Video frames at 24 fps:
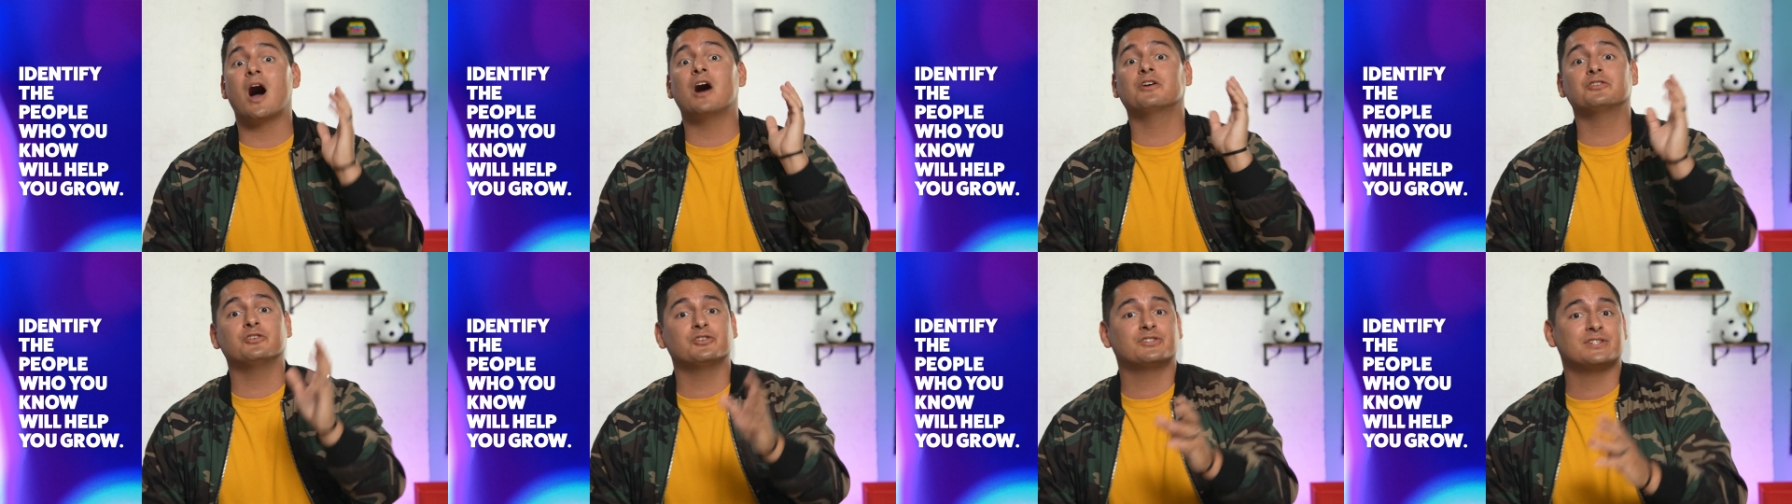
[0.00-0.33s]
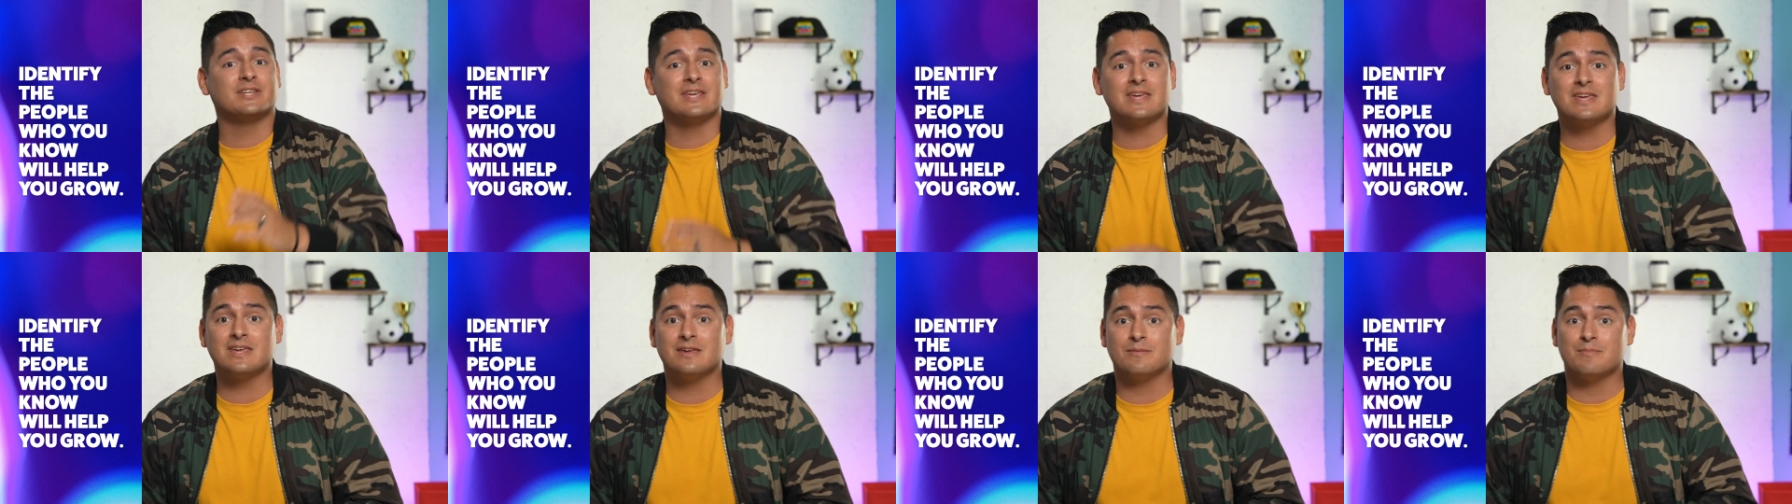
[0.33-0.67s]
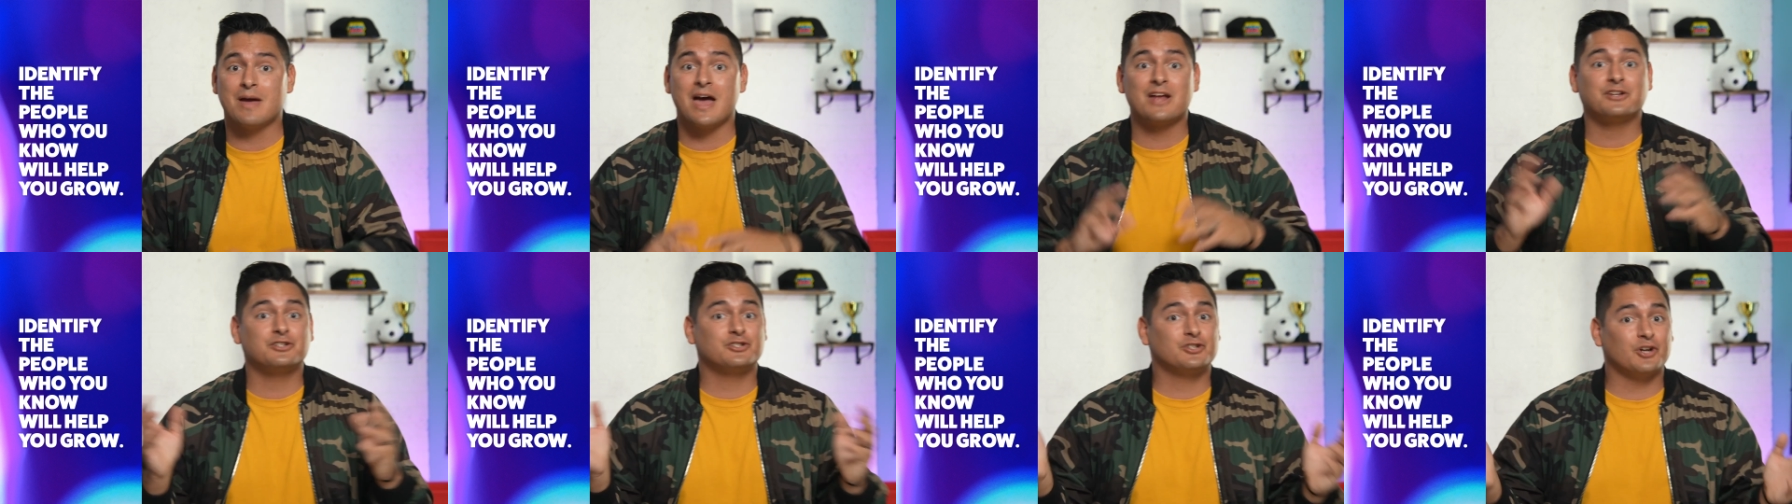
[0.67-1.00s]
on your
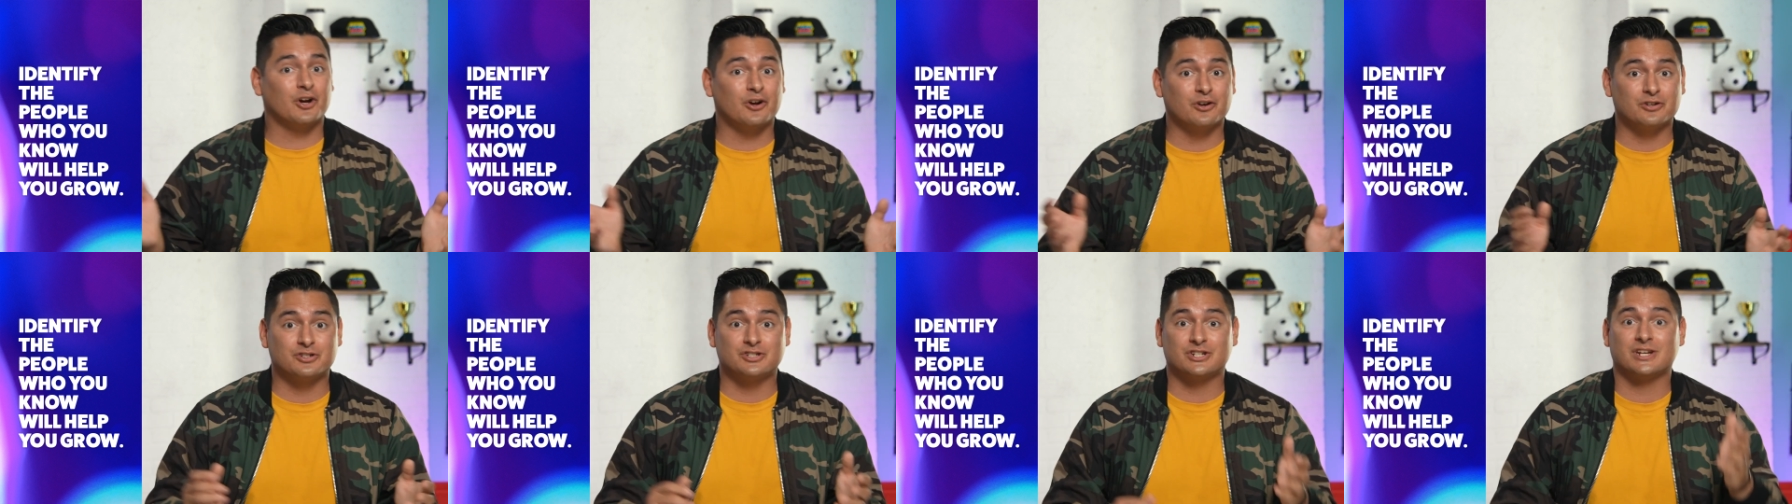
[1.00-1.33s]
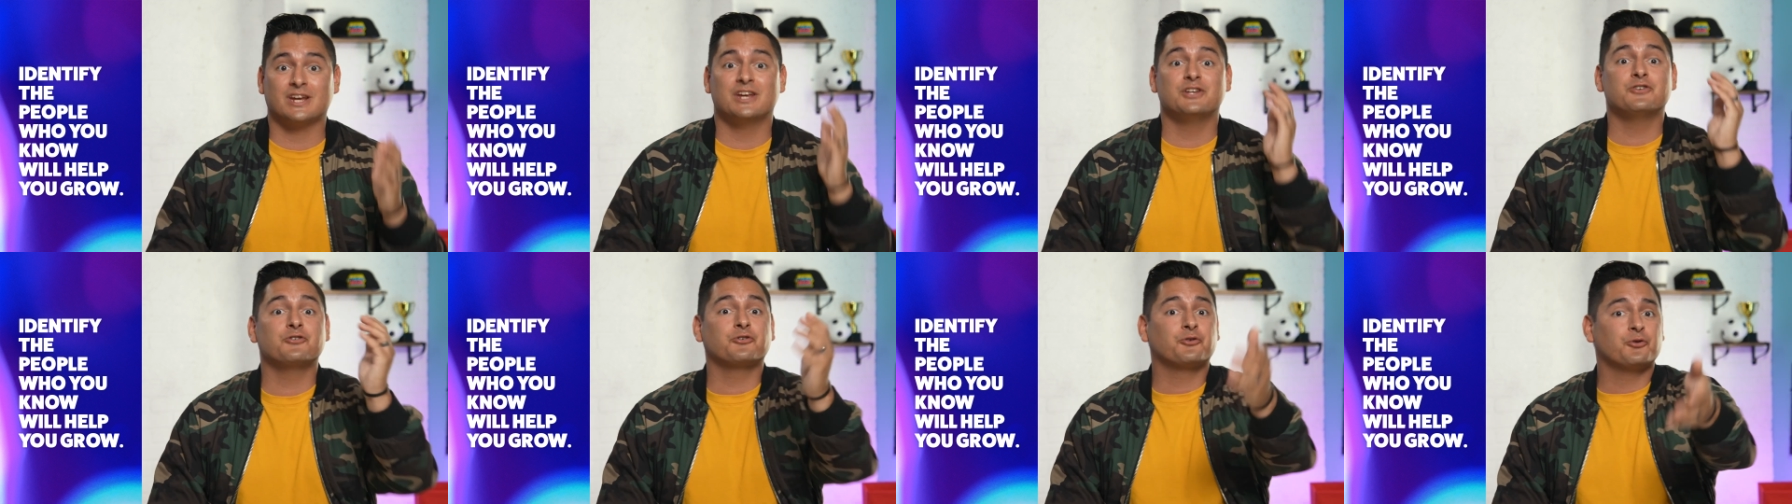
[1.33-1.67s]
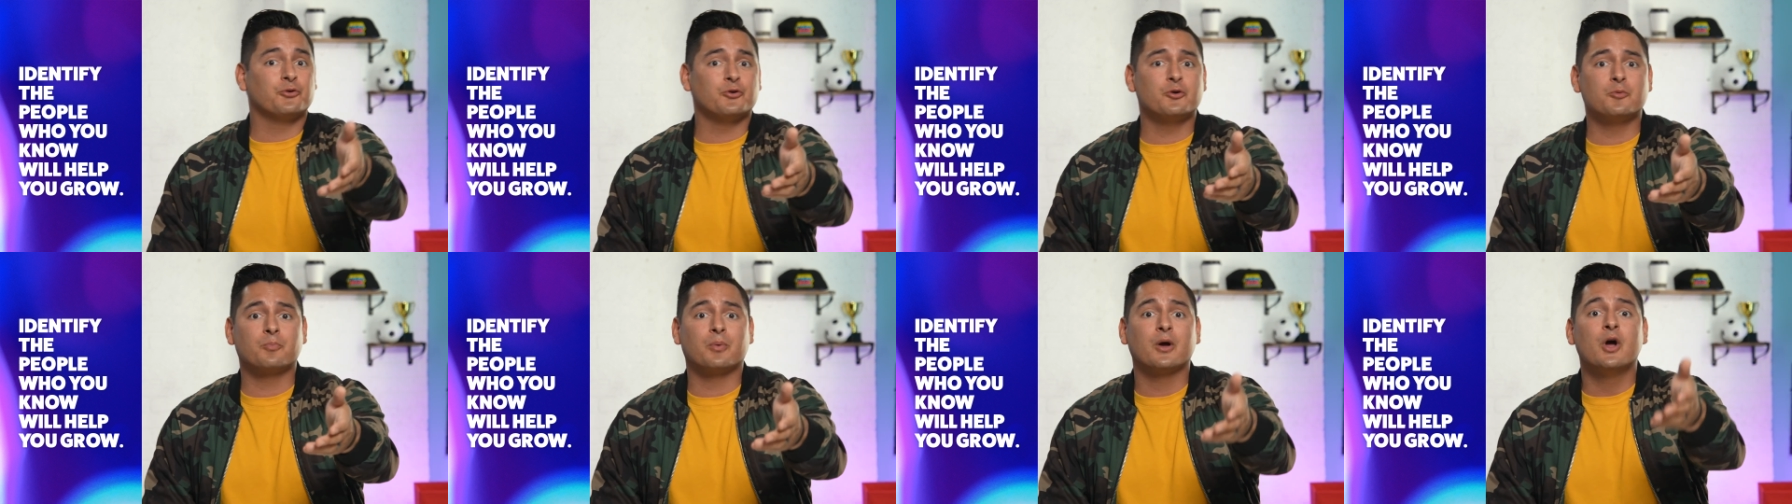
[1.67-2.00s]
team, at church, in your
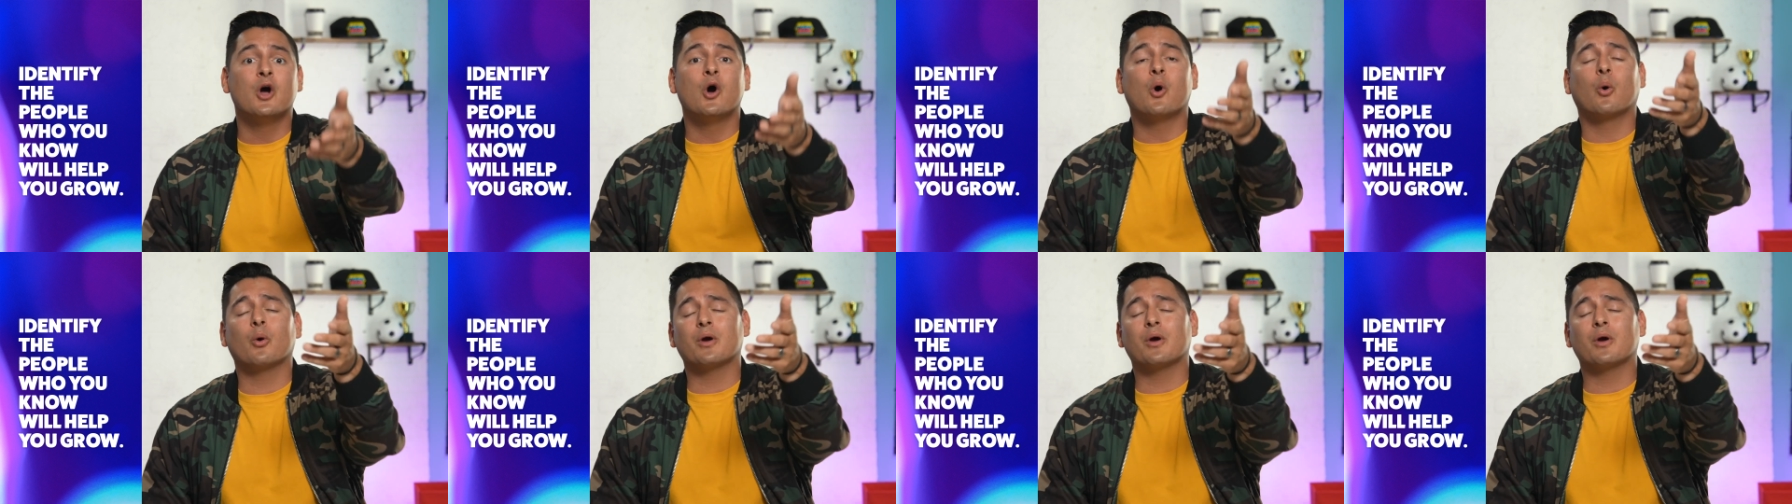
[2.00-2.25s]
group,